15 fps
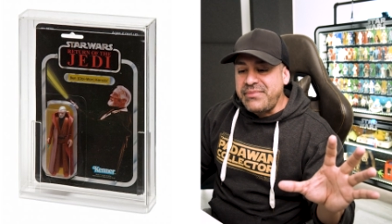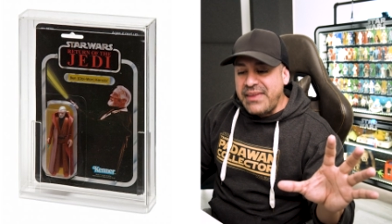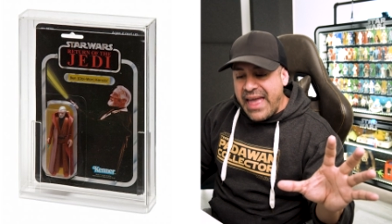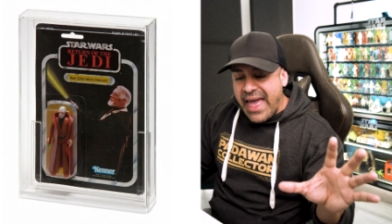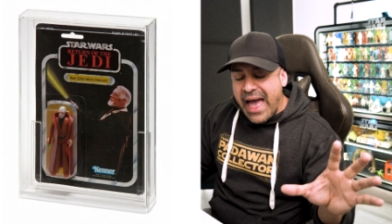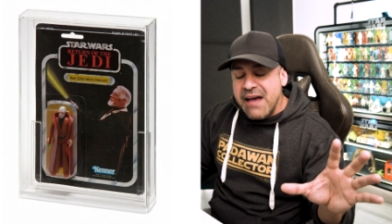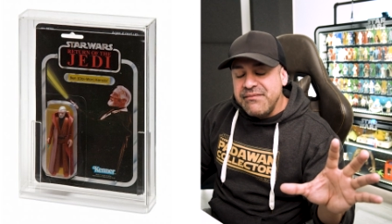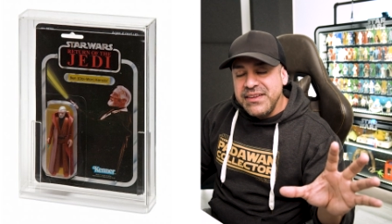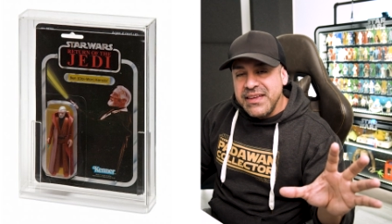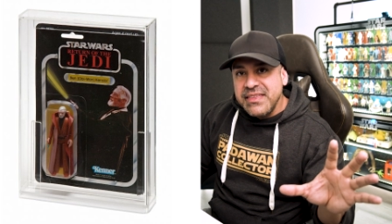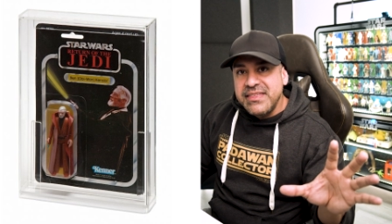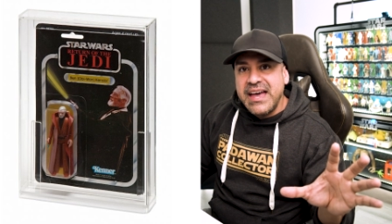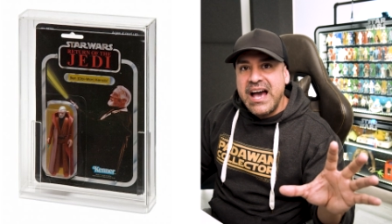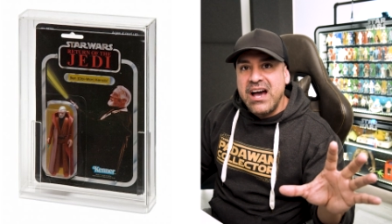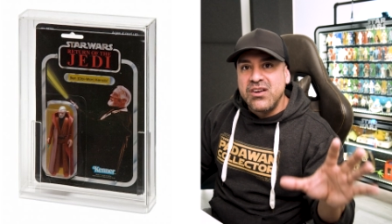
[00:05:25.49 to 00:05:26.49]

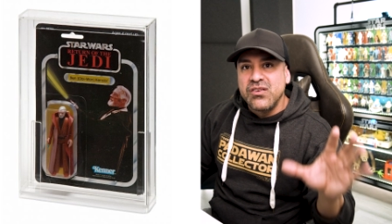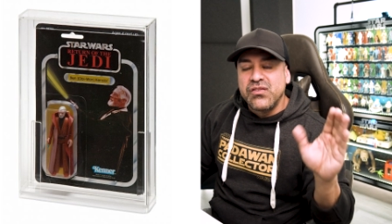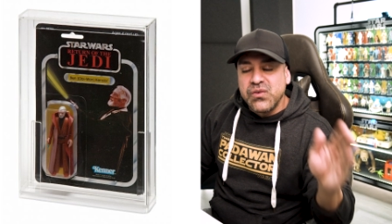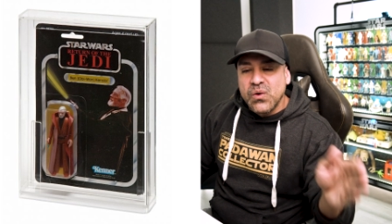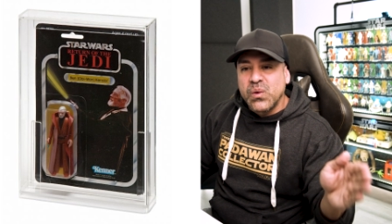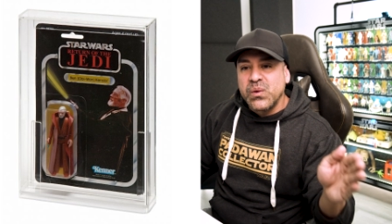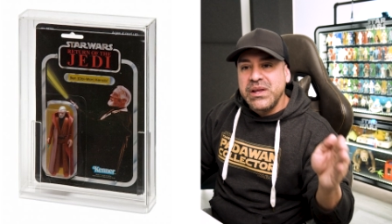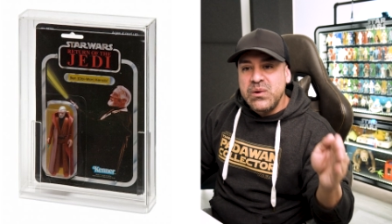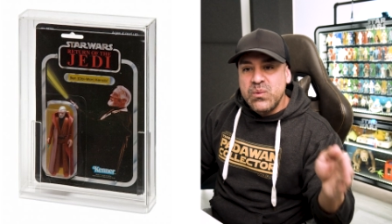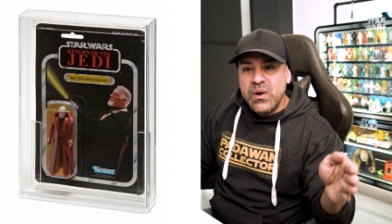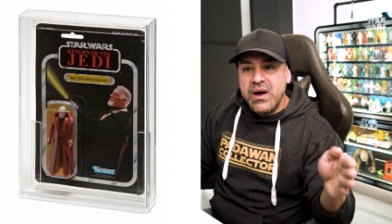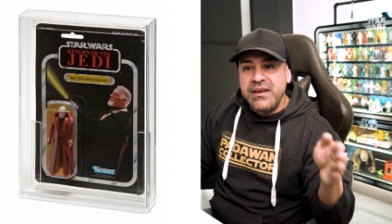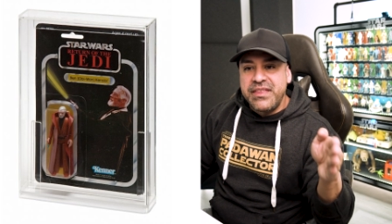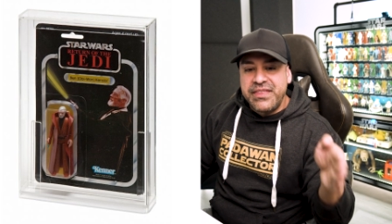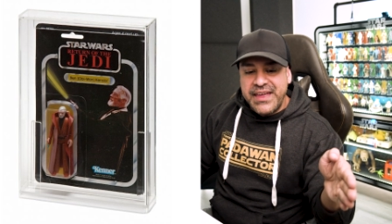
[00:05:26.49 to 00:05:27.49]
having that
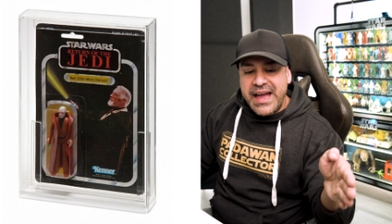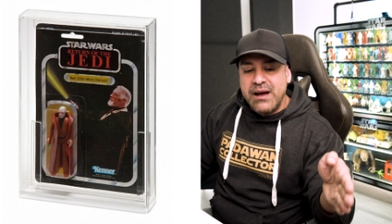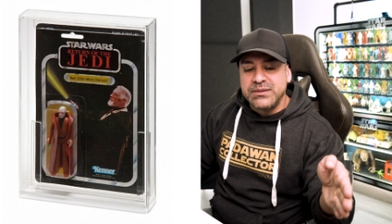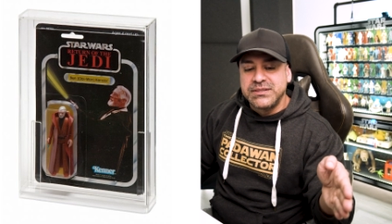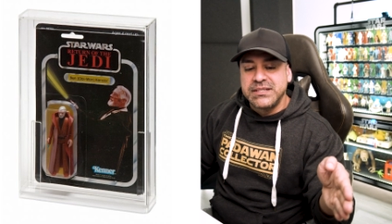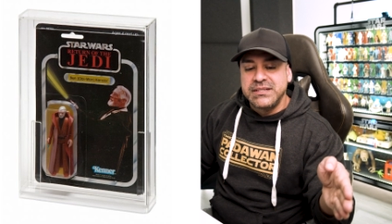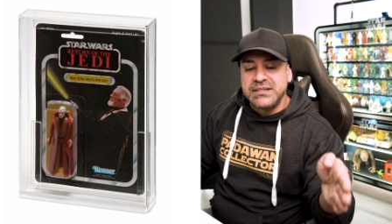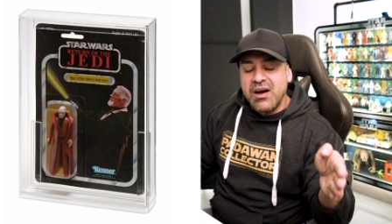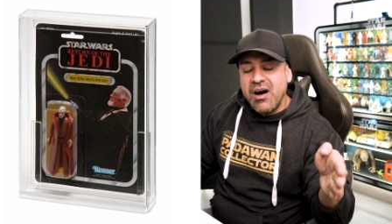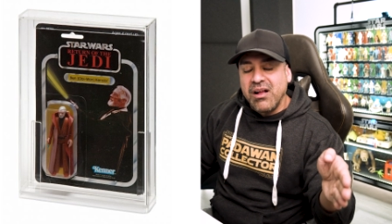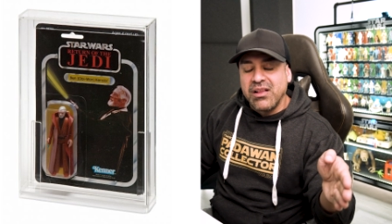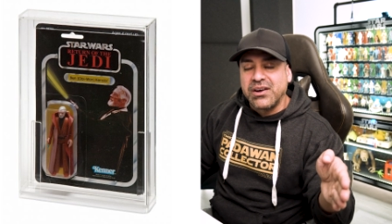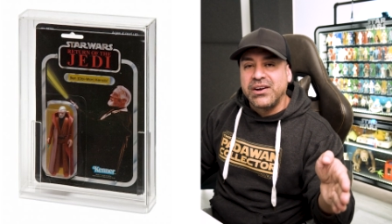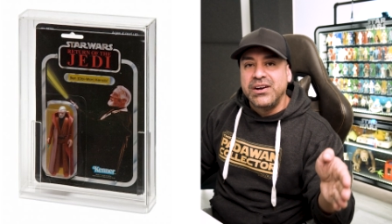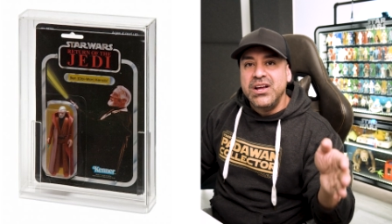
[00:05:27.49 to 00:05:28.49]

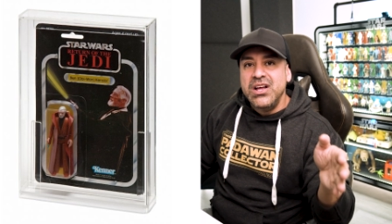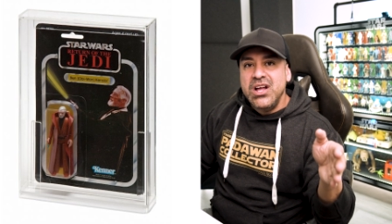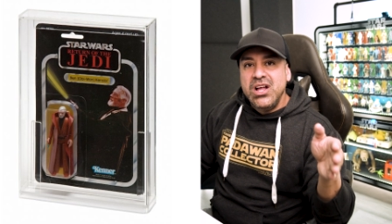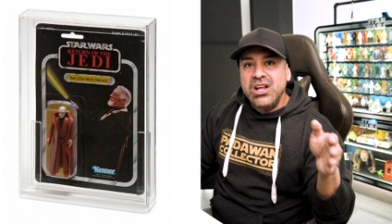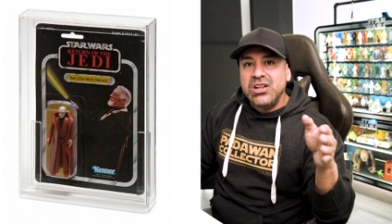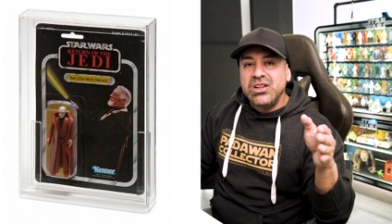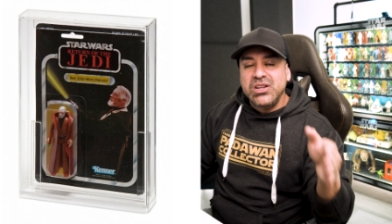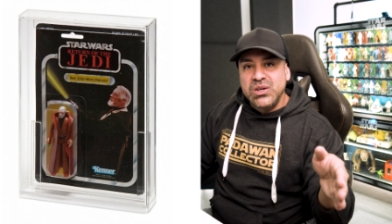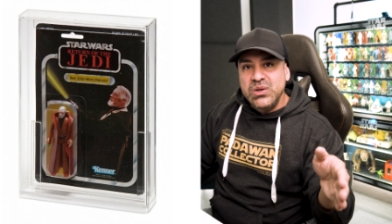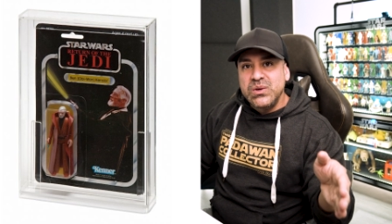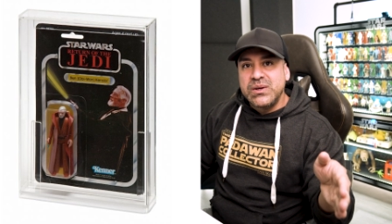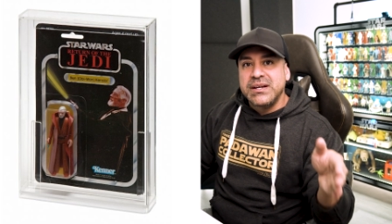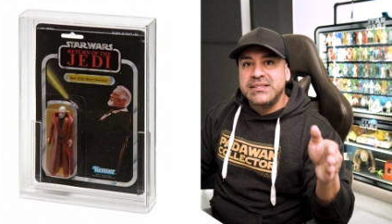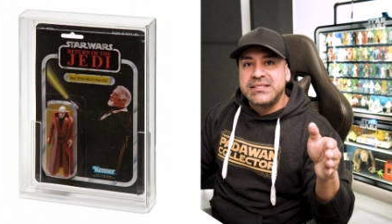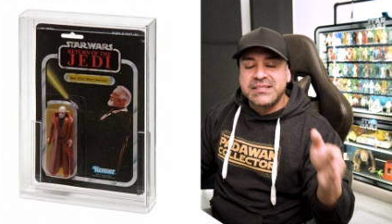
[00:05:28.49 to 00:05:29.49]
$41,000
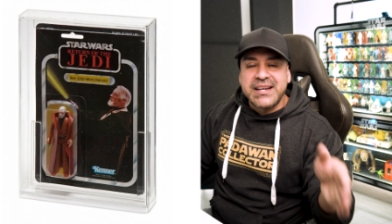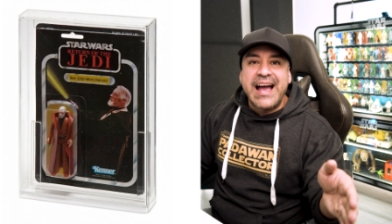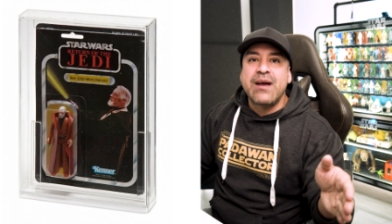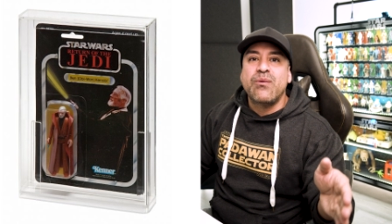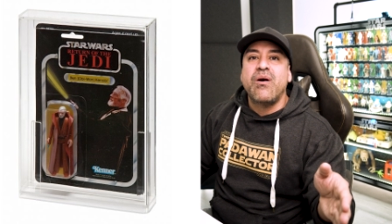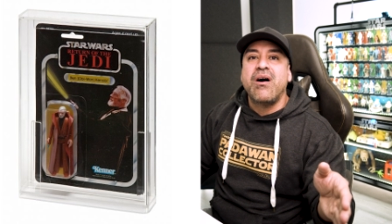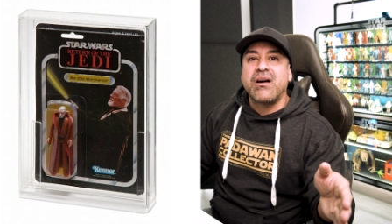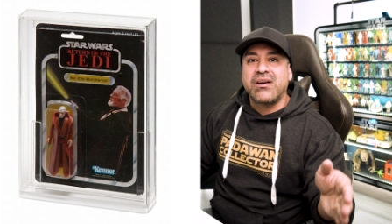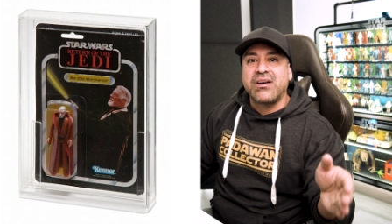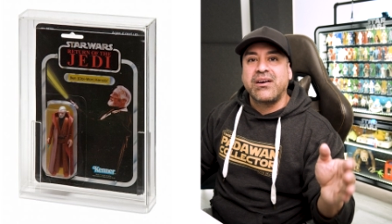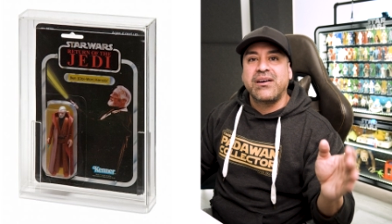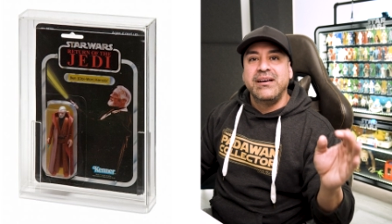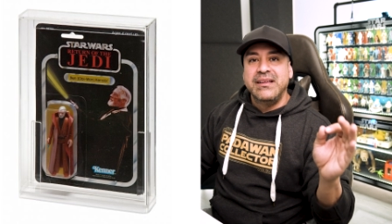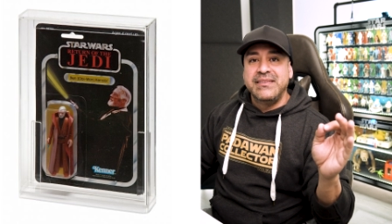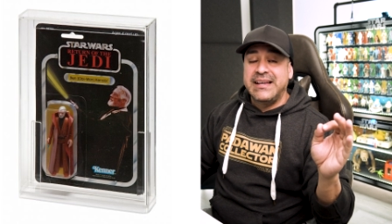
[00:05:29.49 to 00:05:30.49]
Luke
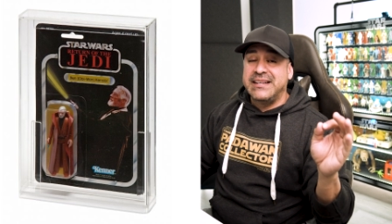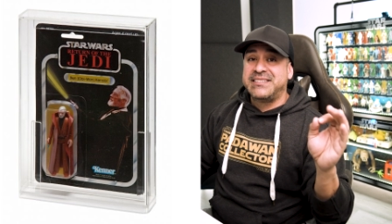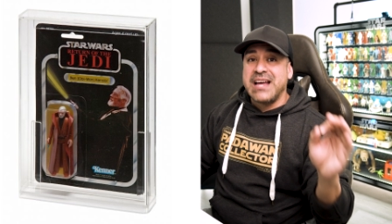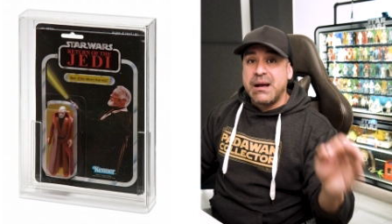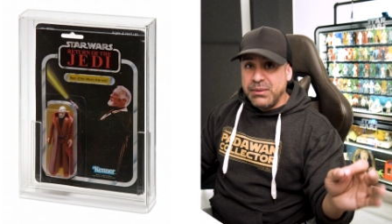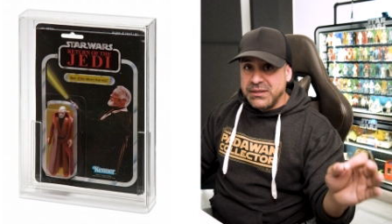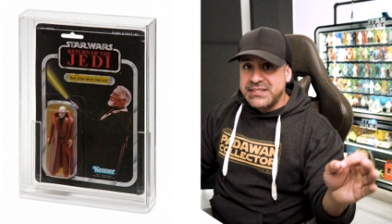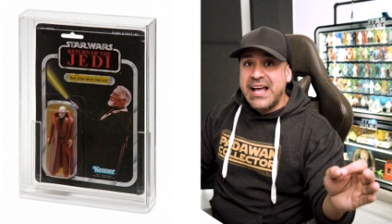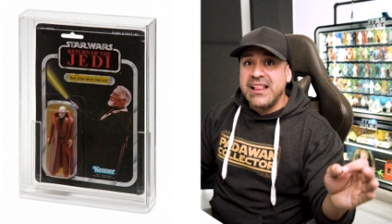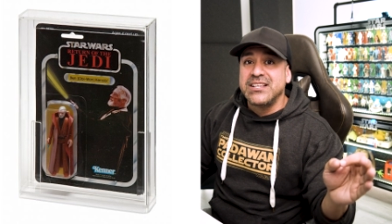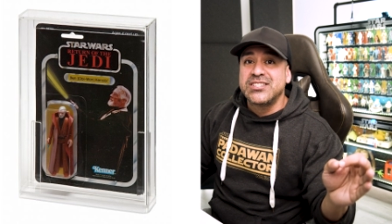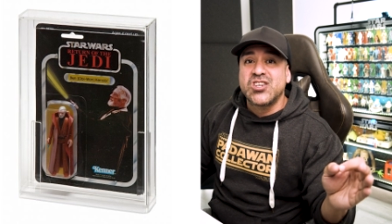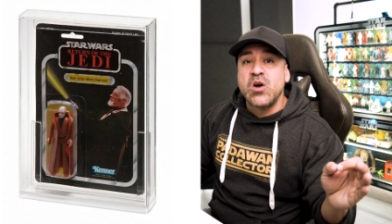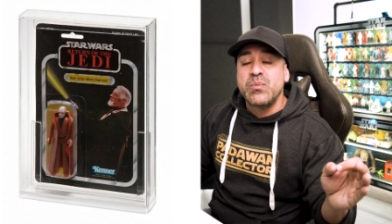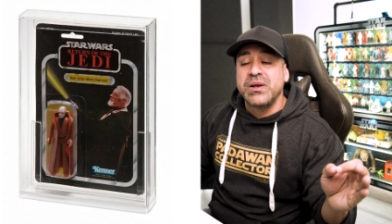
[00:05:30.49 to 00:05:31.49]
Skywalker, that double
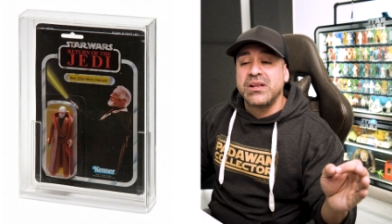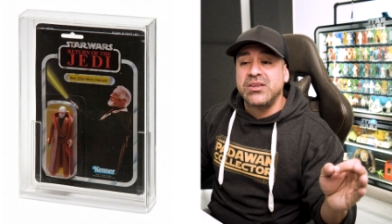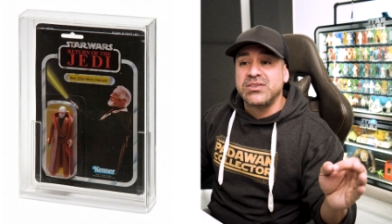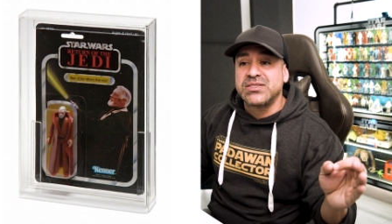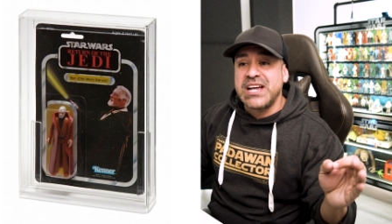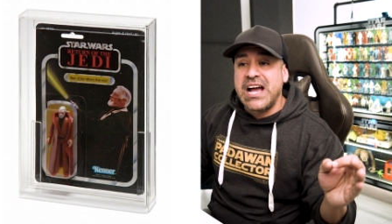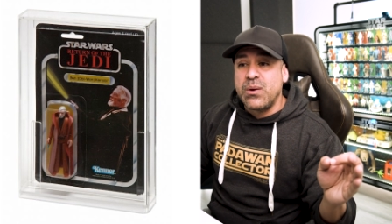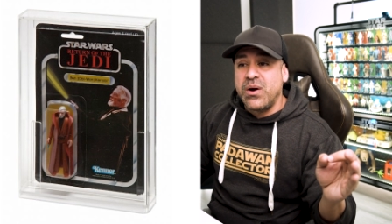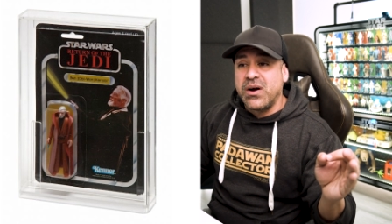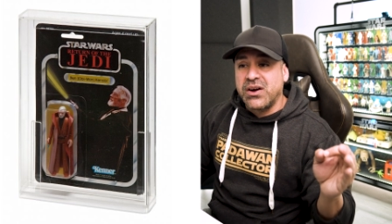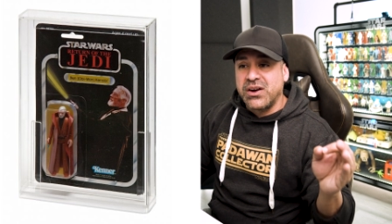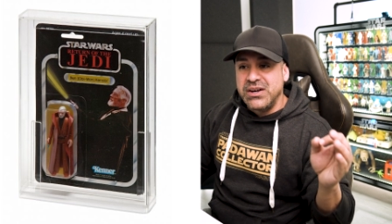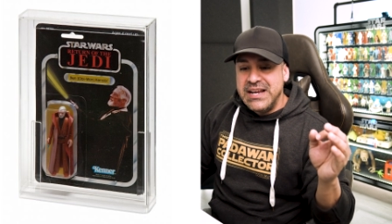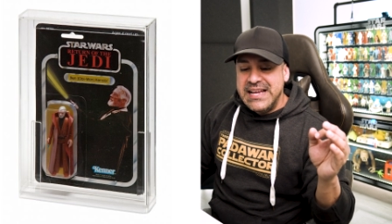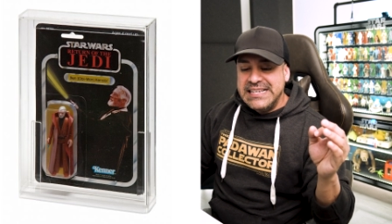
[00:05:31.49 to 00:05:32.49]
telescoping Luke
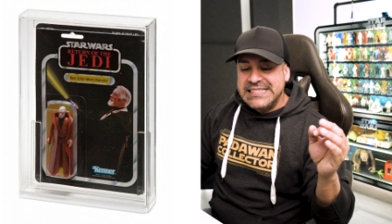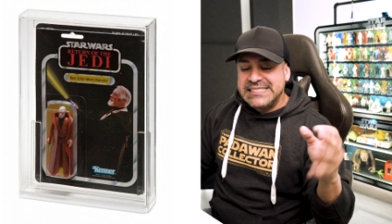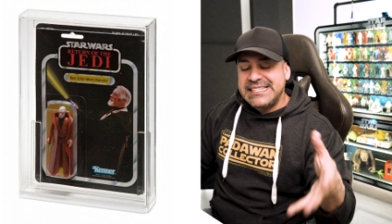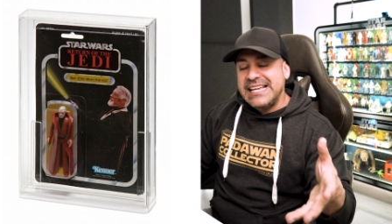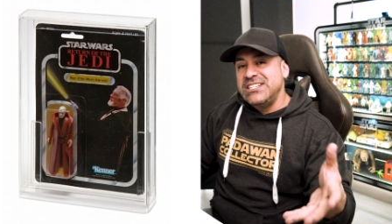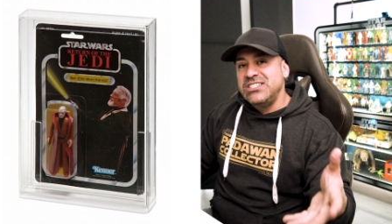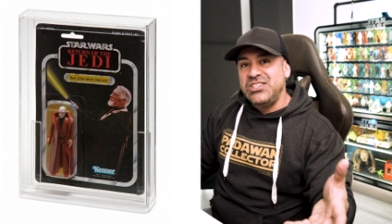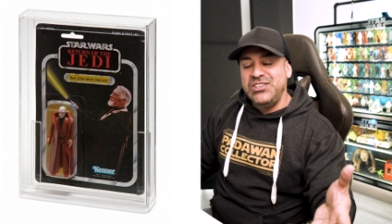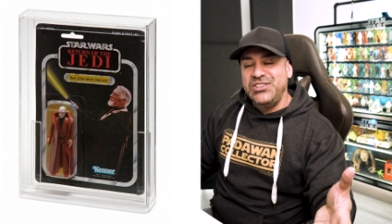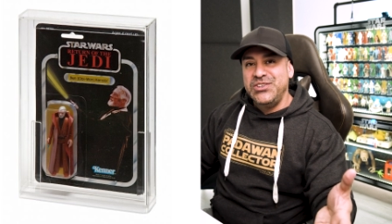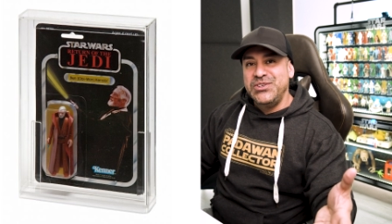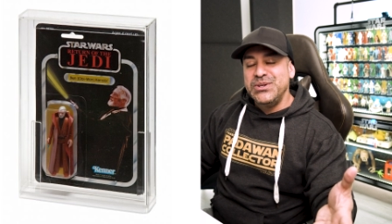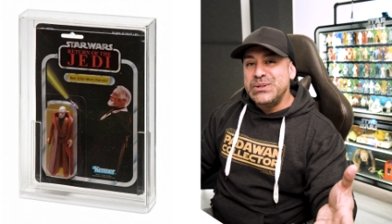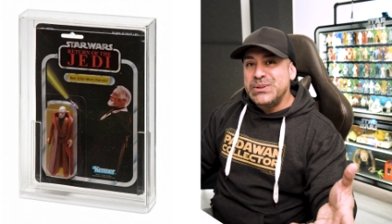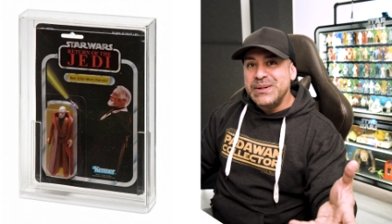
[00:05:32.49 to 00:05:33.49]
Skywalker, sent to
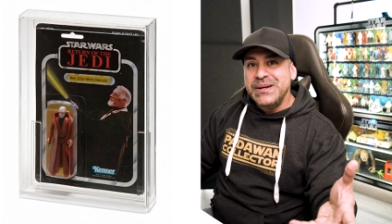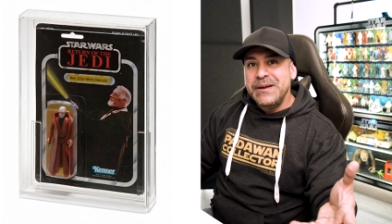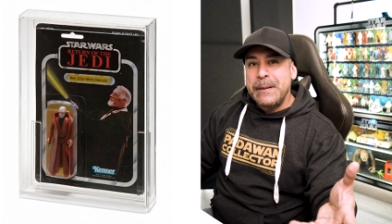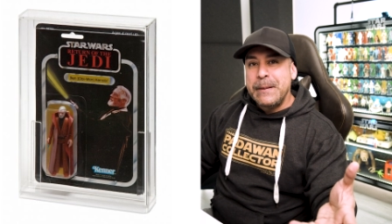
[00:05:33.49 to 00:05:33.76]
you